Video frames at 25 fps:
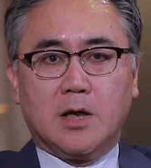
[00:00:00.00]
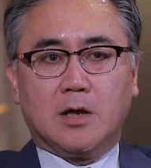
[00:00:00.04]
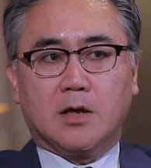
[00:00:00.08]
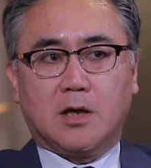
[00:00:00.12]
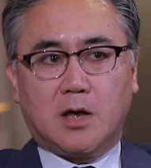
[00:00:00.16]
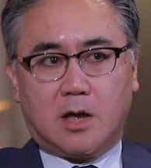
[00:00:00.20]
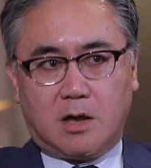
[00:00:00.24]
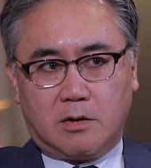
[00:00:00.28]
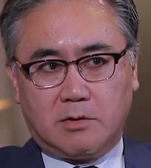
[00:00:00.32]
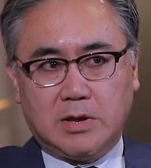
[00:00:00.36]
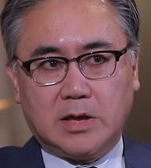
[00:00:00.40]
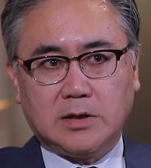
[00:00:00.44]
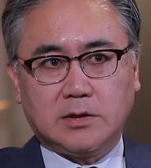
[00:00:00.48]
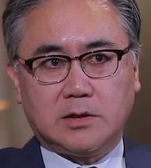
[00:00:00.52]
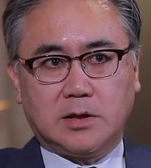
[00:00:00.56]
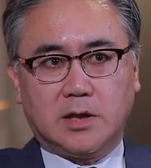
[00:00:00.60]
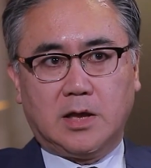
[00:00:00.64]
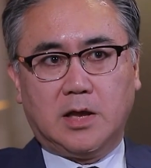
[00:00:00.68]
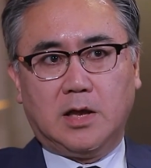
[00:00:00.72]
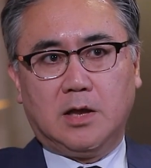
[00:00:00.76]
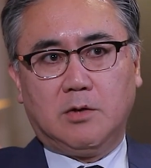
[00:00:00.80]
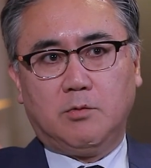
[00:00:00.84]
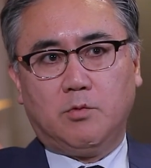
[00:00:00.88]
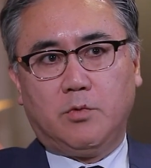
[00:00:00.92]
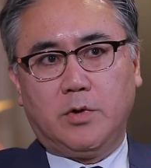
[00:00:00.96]

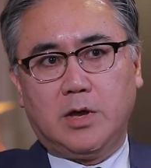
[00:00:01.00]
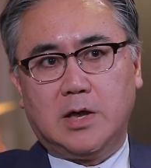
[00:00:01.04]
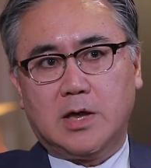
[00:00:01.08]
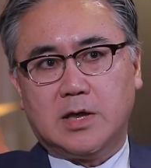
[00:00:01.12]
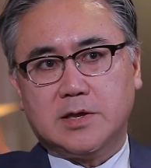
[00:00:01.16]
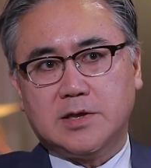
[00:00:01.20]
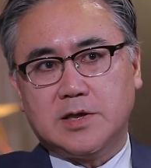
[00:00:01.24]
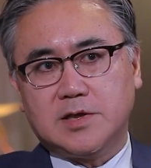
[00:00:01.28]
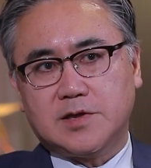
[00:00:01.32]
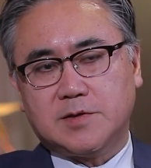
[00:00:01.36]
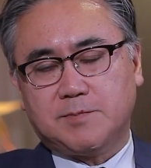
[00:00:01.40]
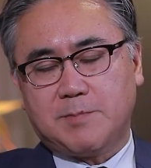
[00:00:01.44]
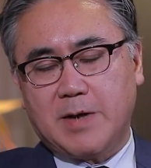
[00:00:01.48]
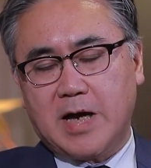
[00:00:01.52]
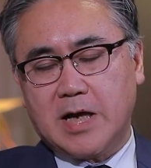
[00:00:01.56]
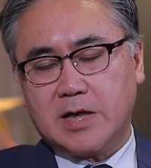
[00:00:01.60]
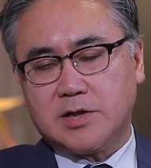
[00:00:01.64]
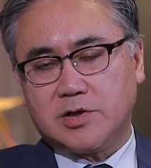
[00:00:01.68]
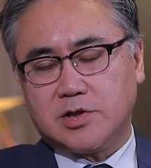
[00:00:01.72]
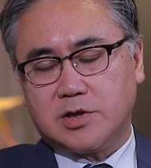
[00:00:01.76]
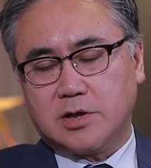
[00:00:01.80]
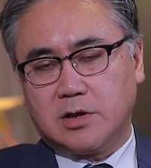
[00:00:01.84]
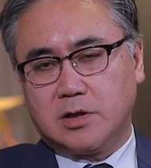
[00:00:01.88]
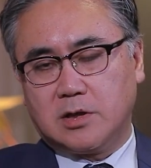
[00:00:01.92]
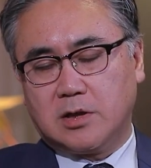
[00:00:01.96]
Currently, we are
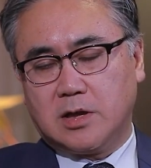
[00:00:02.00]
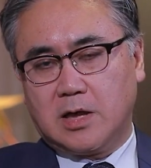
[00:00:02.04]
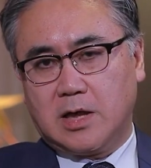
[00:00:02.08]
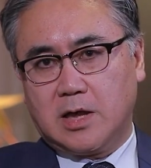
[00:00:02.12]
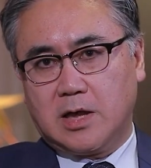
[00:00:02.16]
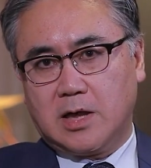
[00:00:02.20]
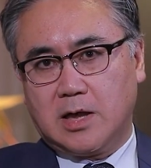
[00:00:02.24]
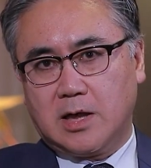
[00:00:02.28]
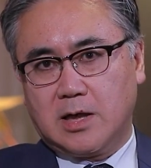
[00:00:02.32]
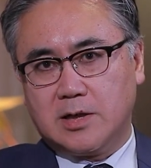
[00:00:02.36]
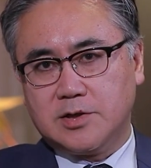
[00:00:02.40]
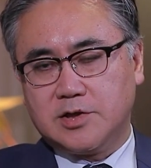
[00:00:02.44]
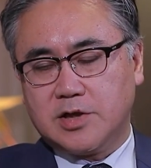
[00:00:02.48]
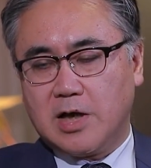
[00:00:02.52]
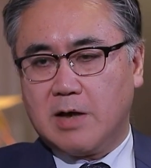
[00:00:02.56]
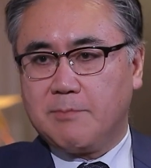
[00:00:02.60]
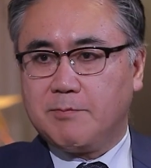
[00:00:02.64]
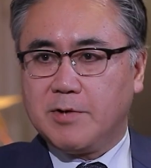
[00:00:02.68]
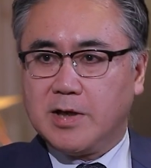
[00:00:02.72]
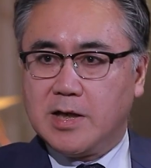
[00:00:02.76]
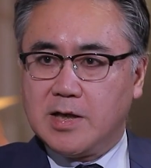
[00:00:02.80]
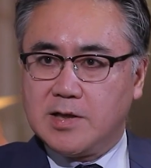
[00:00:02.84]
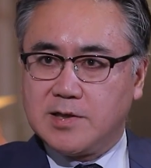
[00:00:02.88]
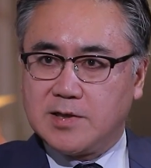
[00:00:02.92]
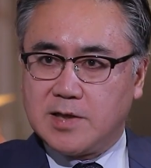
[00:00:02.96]
dispatching a
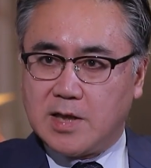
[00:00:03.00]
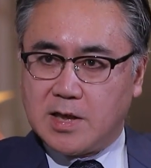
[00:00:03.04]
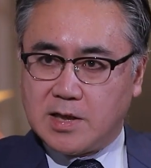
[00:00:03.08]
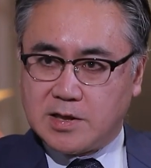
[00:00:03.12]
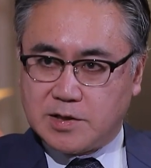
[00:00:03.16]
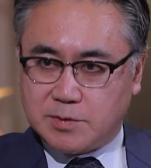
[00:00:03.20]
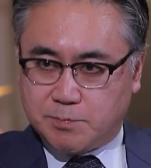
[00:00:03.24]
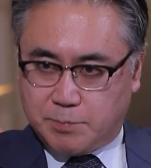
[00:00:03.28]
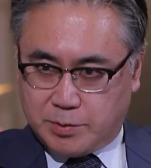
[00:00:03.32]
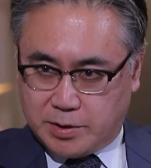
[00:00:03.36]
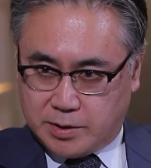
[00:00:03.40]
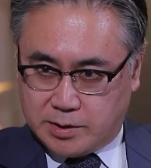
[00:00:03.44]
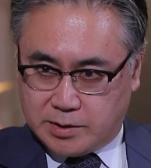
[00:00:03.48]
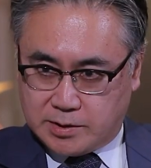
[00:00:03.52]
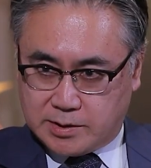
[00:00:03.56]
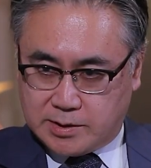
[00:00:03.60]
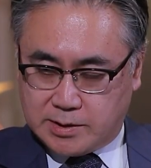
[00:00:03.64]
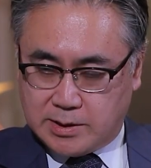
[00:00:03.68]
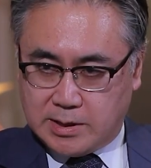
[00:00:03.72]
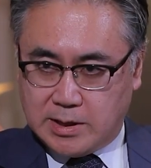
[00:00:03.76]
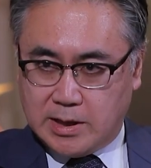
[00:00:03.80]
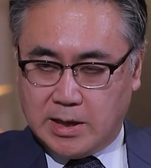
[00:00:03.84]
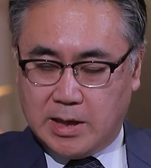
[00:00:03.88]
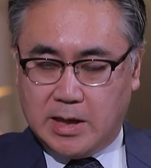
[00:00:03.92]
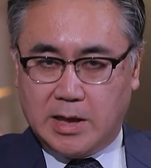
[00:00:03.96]
Japanese
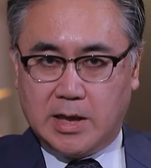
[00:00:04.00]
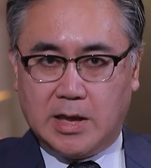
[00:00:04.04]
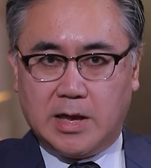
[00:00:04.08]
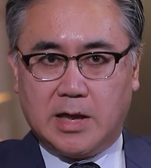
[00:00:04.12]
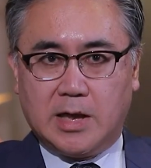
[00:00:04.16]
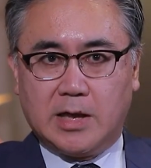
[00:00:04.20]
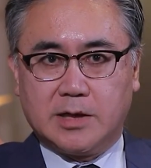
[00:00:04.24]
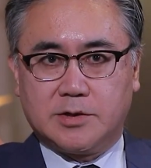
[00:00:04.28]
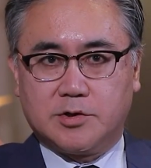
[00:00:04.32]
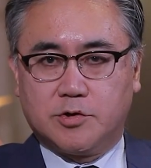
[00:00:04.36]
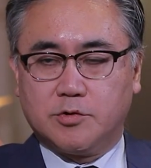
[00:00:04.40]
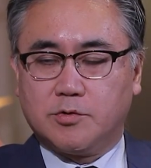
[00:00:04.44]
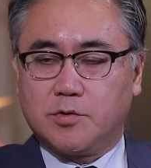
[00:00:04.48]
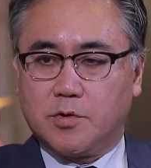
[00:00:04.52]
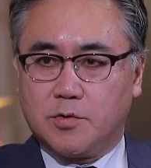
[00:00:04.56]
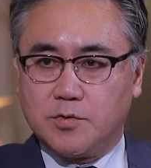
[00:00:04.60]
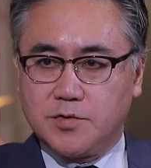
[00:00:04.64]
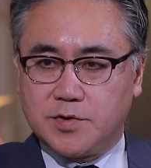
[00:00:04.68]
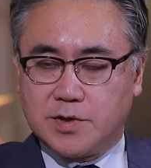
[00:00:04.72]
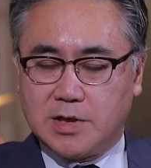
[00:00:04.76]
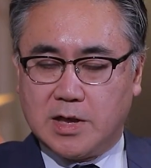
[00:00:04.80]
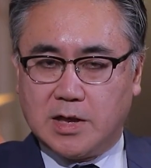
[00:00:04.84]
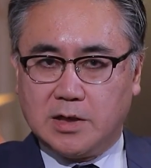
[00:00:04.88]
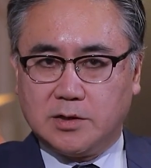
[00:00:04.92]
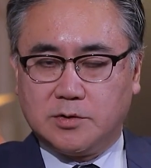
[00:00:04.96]
expert uh, to
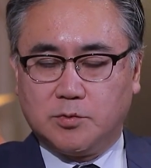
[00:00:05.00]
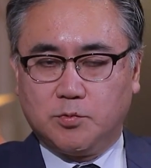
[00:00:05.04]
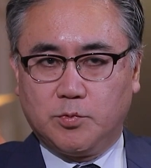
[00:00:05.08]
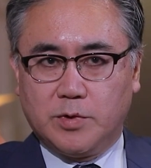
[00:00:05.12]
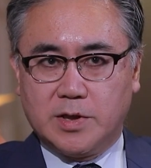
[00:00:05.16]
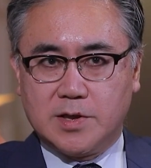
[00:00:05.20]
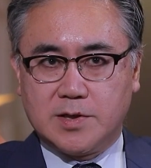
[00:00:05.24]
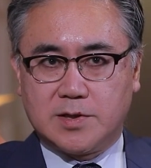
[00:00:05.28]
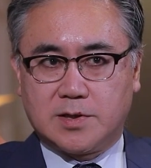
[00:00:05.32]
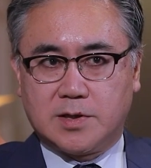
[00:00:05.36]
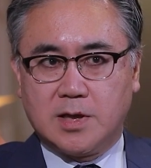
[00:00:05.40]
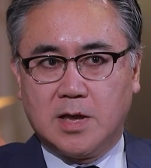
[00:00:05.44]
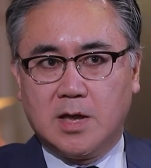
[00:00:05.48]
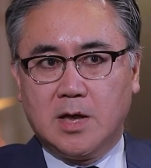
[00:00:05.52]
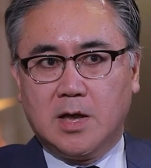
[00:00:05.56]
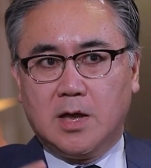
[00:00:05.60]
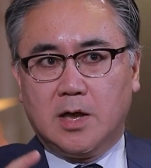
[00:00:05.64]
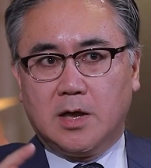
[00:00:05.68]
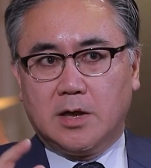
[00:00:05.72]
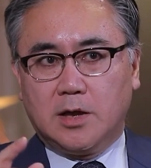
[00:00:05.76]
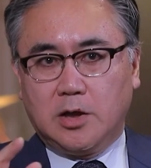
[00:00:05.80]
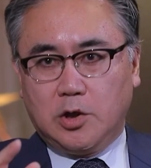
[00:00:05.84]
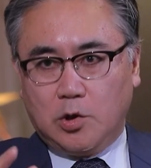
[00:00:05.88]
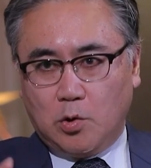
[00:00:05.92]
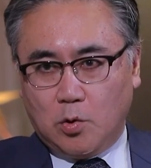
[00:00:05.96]
consult with
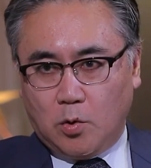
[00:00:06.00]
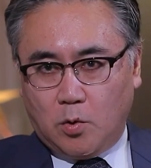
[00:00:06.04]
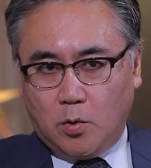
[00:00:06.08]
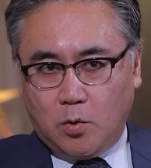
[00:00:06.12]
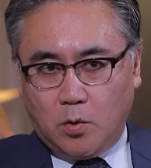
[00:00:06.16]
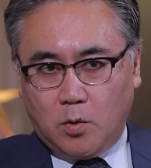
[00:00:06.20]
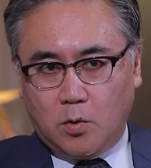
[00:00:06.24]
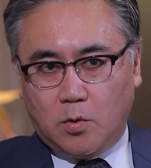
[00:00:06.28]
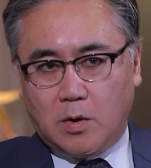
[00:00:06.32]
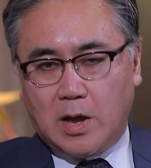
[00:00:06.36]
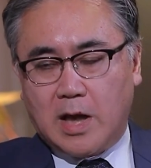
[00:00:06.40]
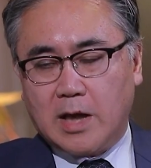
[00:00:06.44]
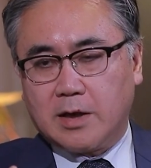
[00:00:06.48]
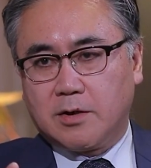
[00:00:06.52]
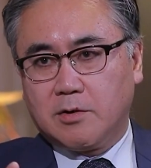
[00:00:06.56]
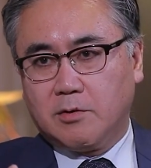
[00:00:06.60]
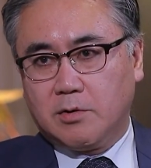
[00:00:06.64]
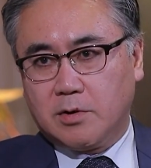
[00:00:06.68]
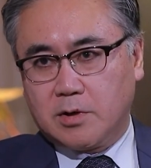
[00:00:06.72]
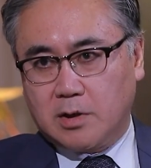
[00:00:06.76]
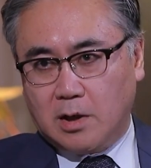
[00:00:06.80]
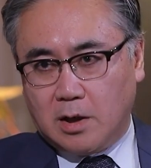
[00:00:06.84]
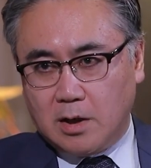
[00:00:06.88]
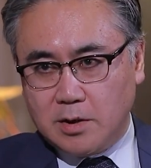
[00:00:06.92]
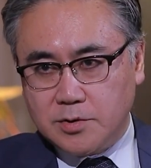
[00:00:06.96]
your
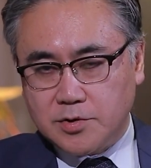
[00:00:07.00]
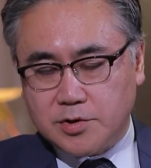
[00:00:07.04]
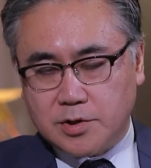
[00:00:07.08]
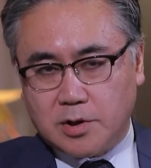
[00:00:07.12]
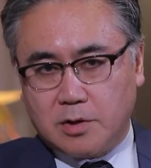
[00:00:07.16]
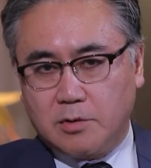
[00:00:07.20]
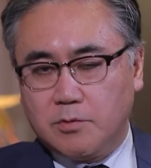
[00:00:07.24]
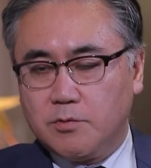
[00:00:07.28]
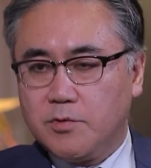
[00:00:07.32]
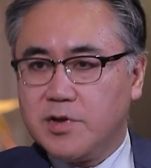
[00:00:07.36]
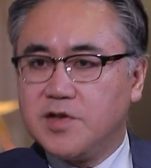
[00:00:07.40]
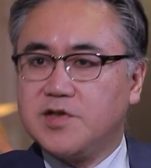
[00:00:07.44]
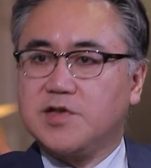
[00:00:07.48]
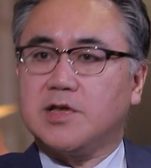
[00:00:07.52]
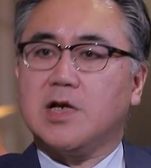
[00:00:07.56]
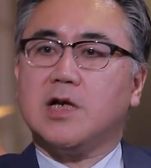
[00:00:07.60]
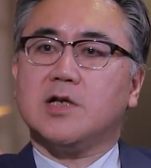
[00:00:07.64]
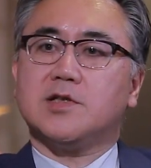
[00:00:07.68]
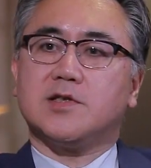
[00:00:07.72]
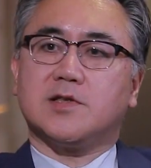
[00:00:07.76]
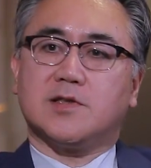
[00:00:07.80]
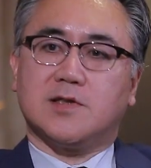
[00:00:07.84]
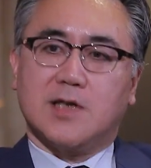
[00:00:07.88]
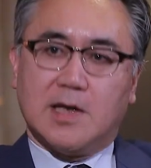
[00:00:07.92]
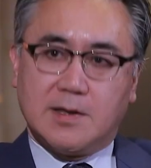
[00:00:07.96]
agriculture
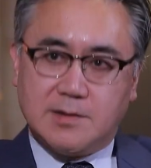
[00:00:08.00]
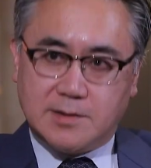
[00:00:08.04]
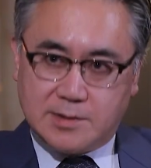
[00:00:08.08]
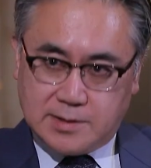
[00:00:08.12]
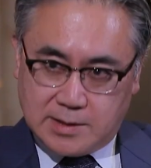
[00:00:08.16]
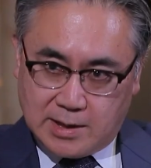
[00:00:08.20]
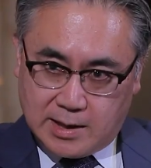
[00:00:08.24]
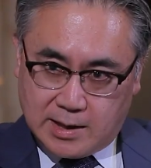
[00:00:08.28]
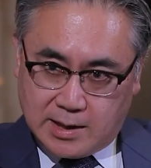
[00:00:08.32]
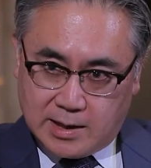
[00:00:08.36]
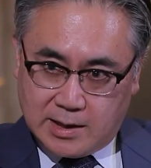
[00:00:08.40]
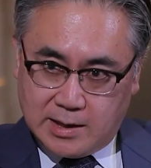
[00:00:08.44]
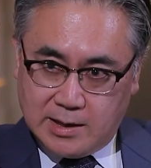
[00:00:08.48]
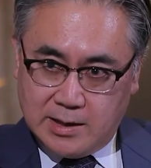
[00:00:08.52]
research center